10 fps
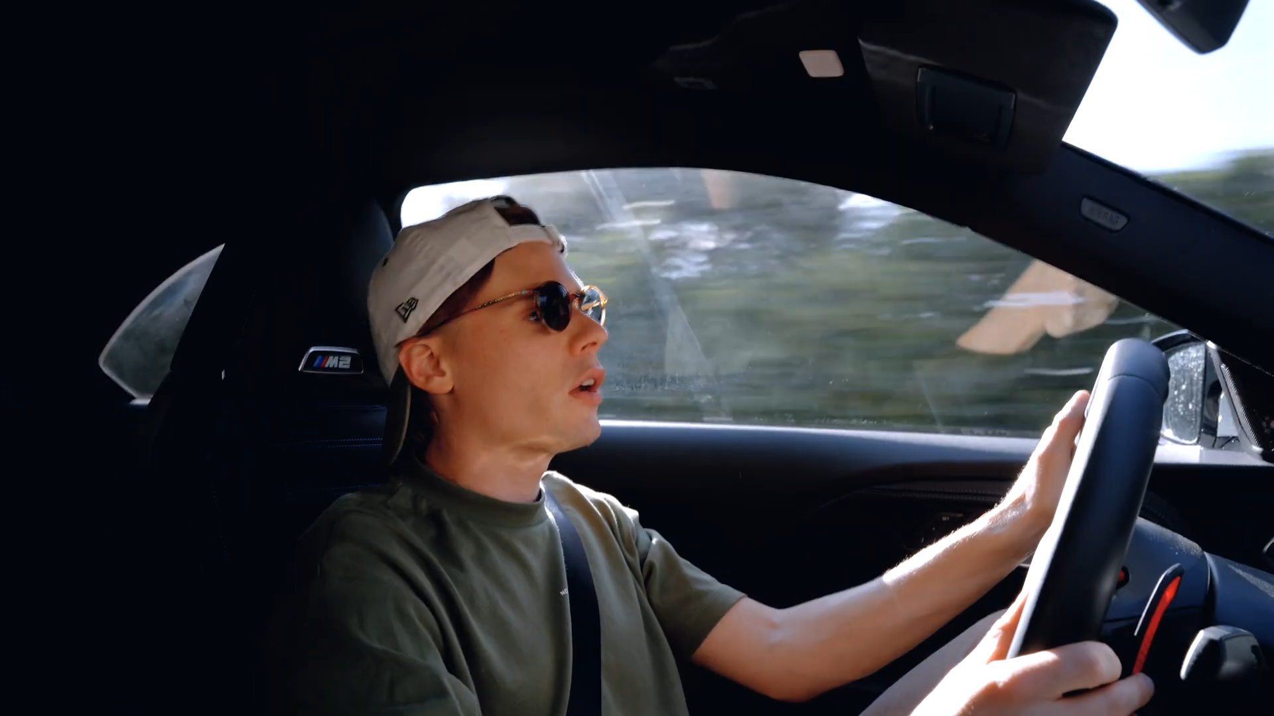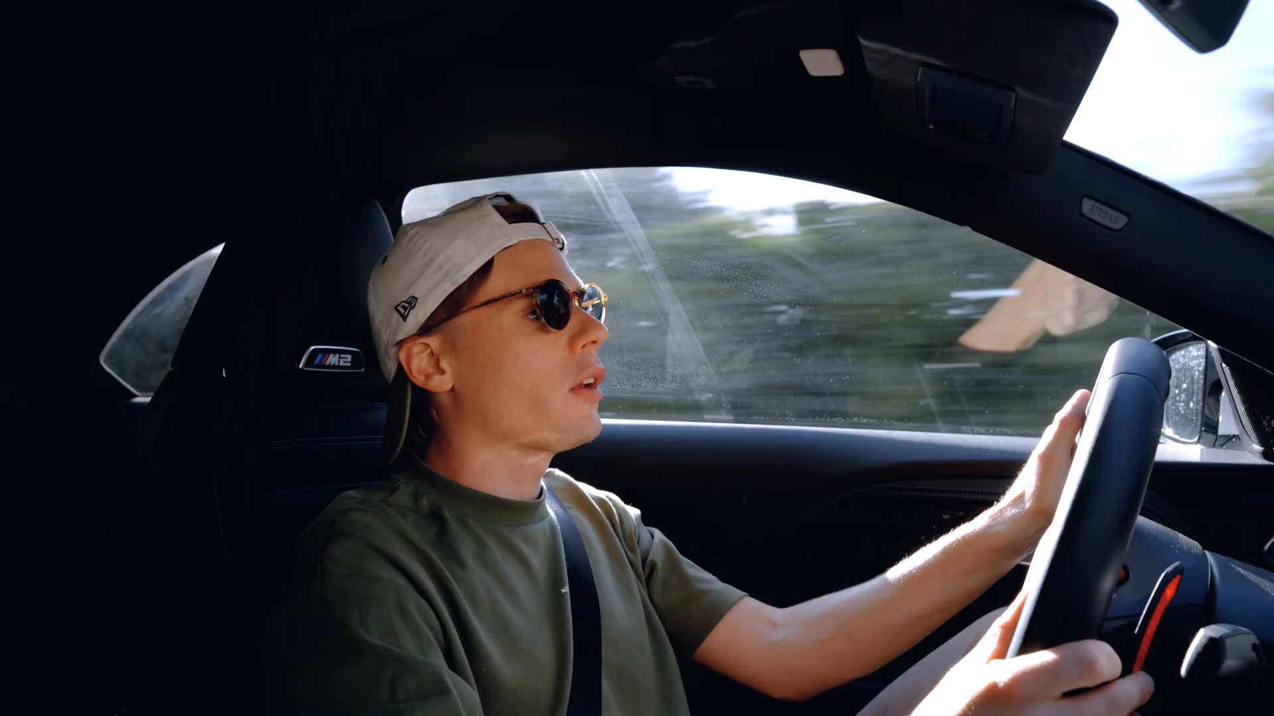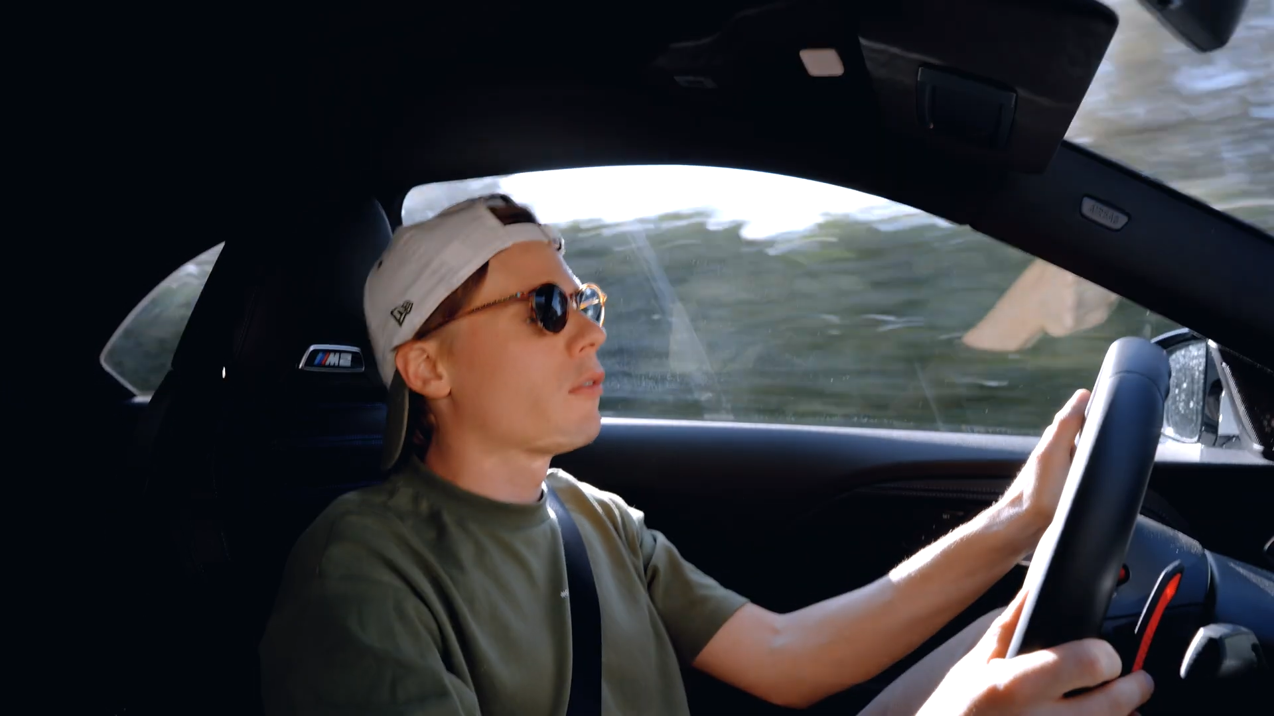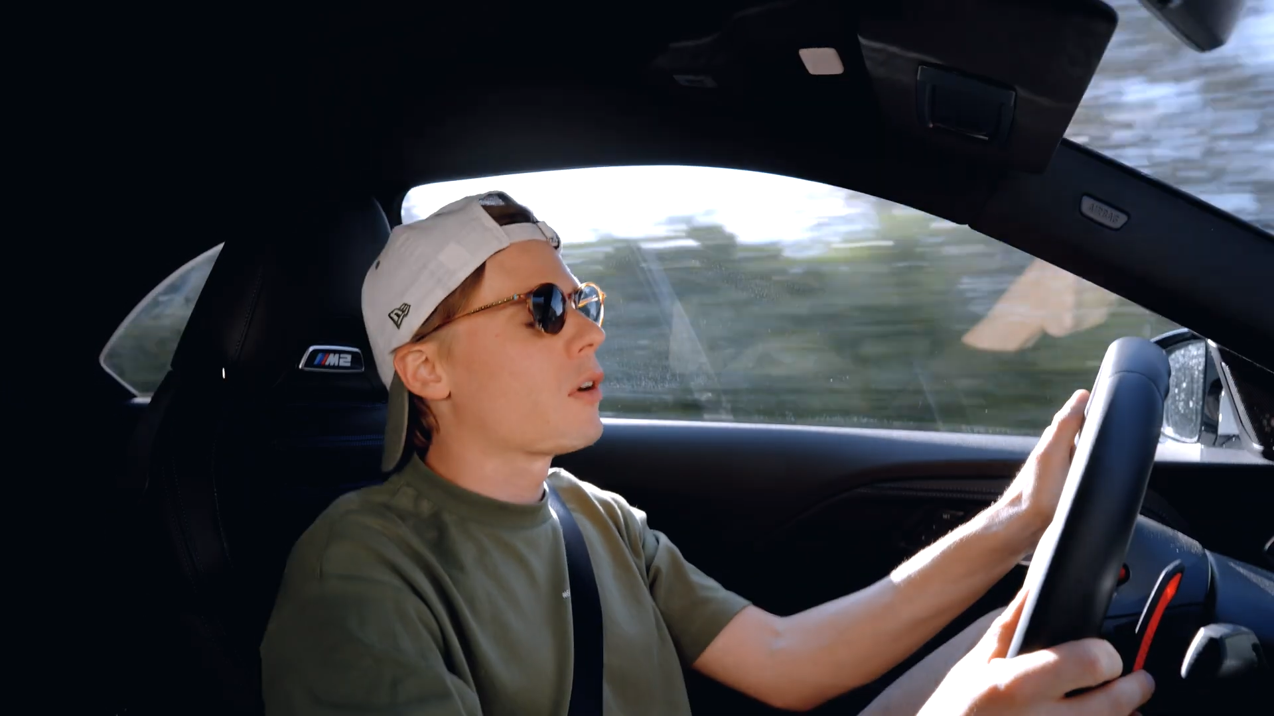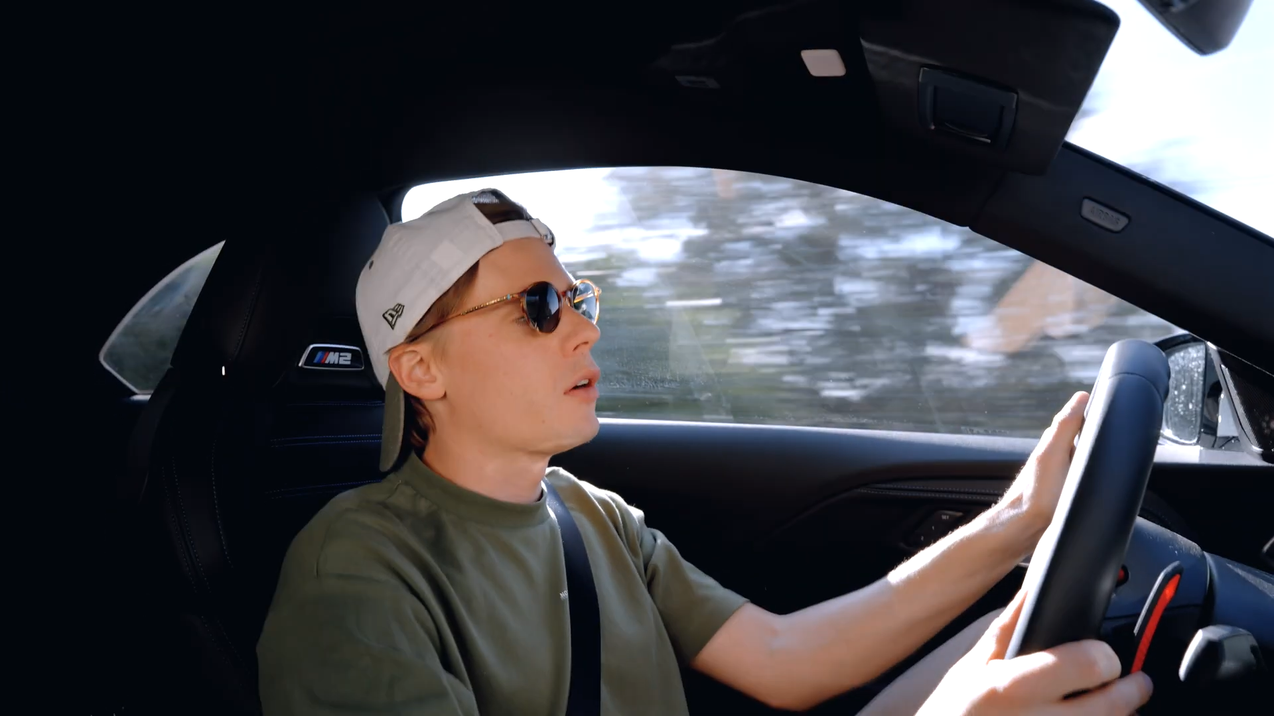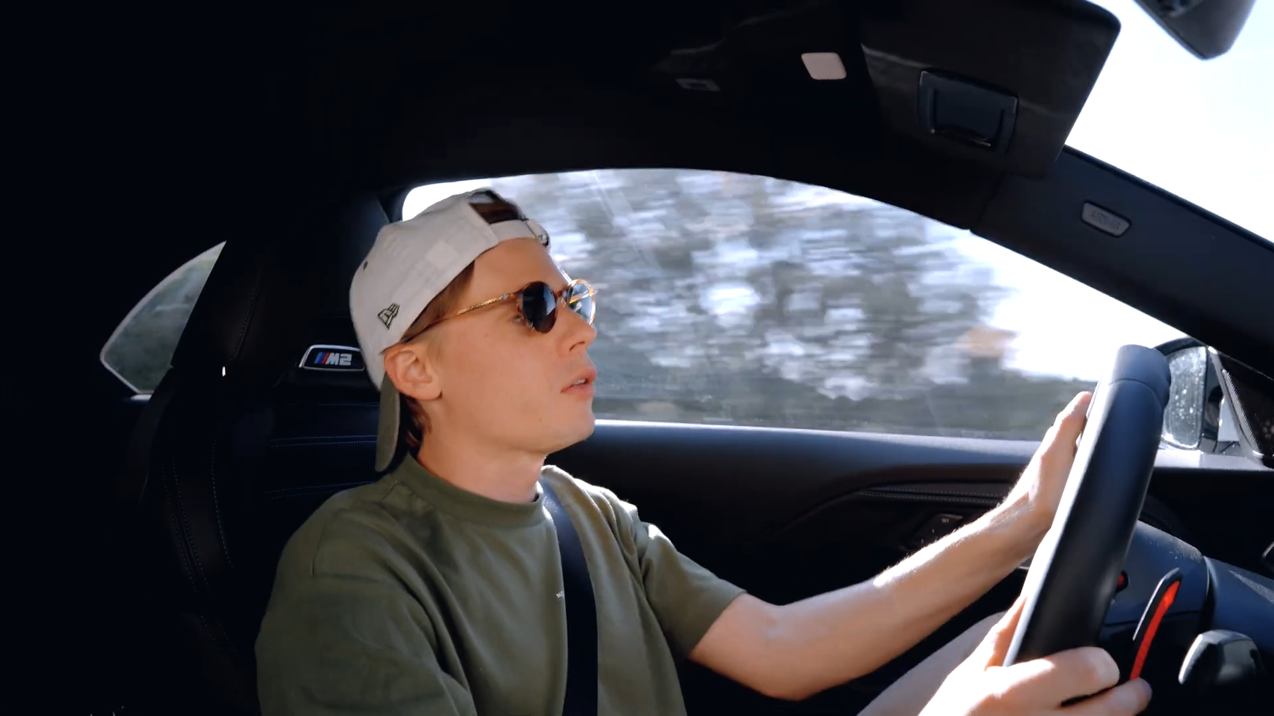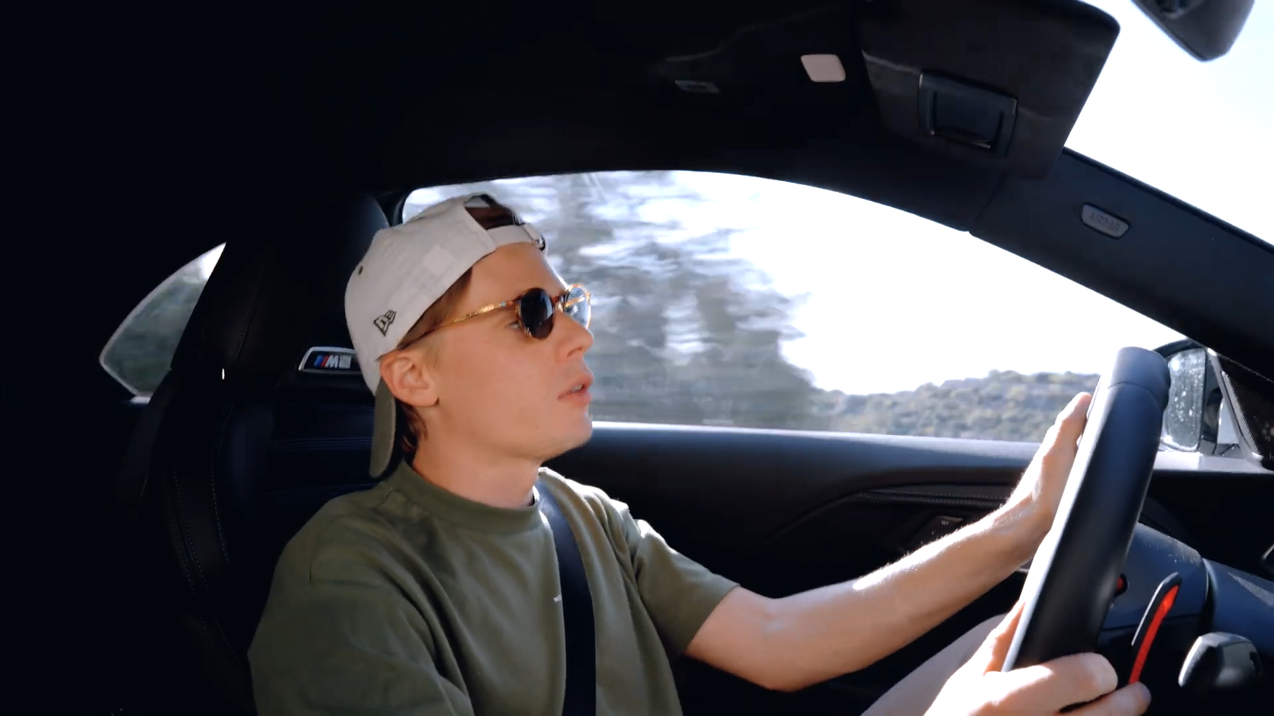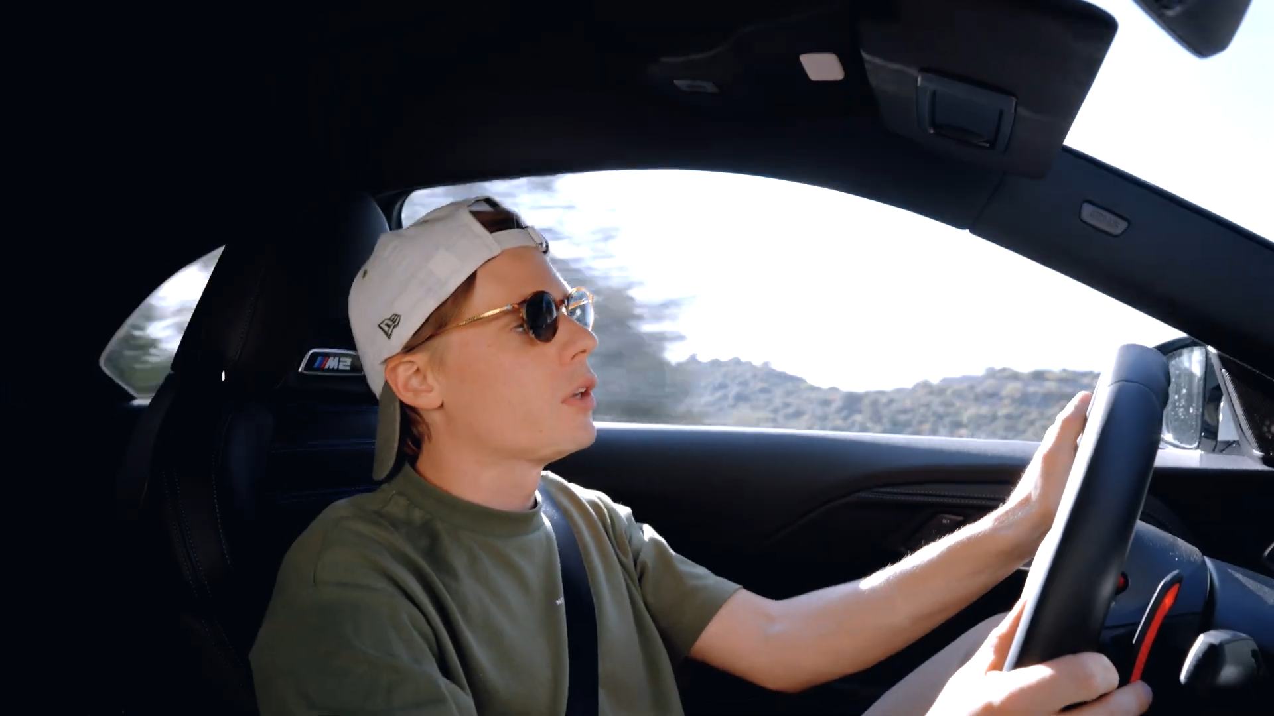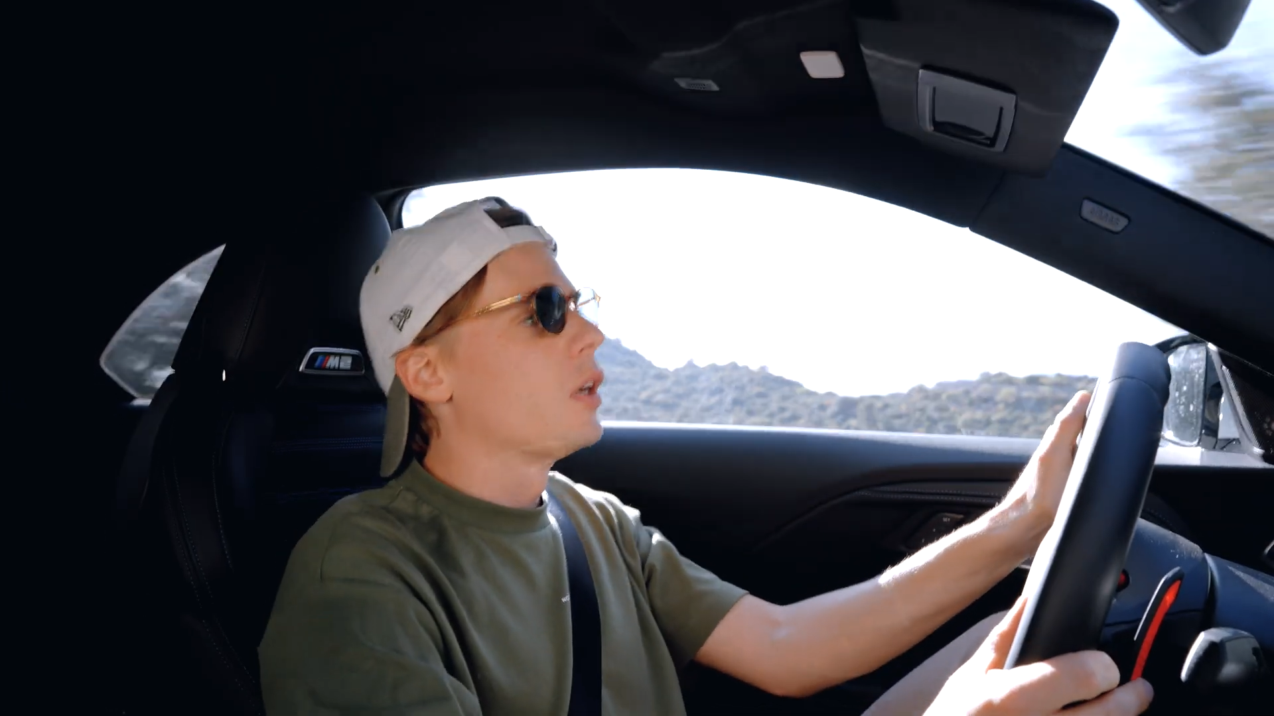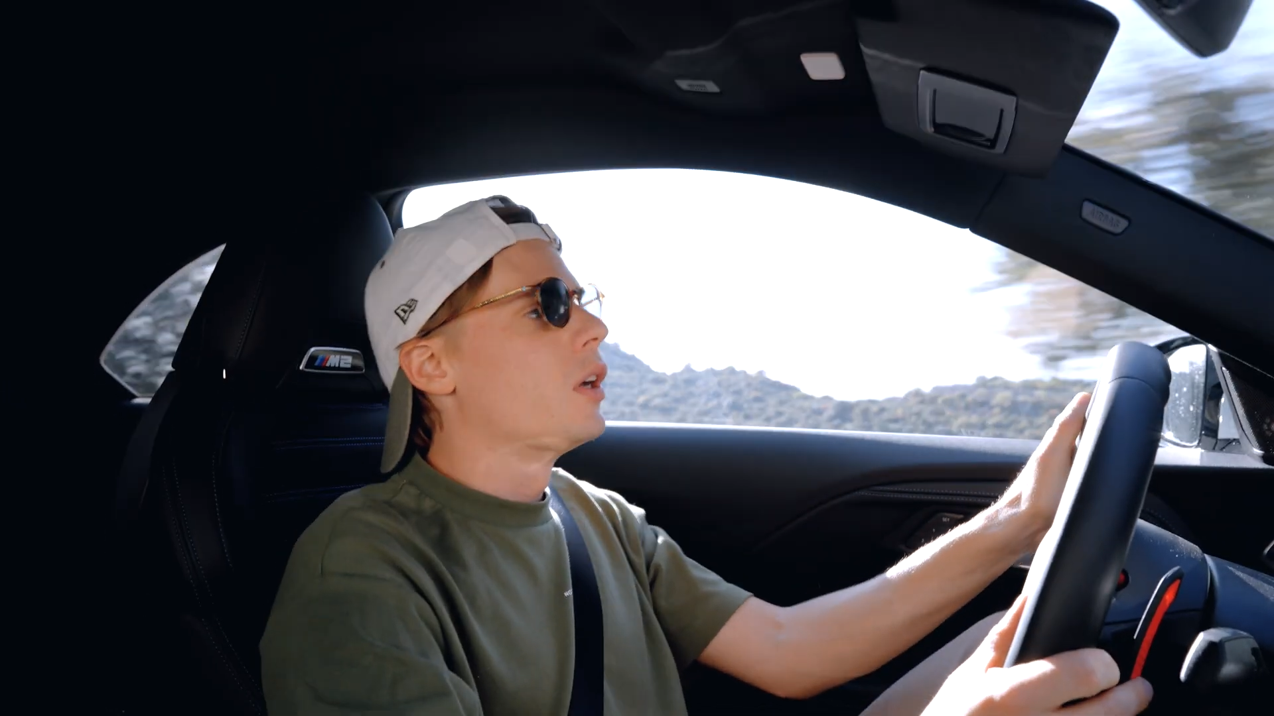had
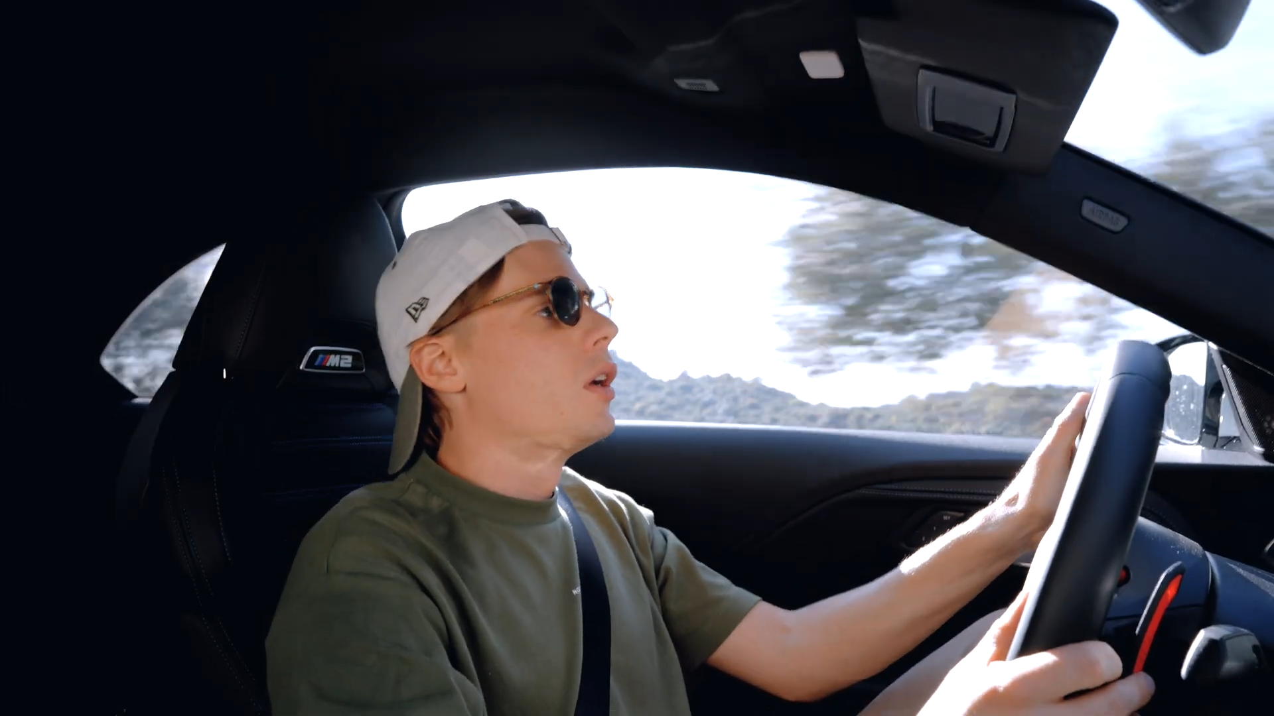around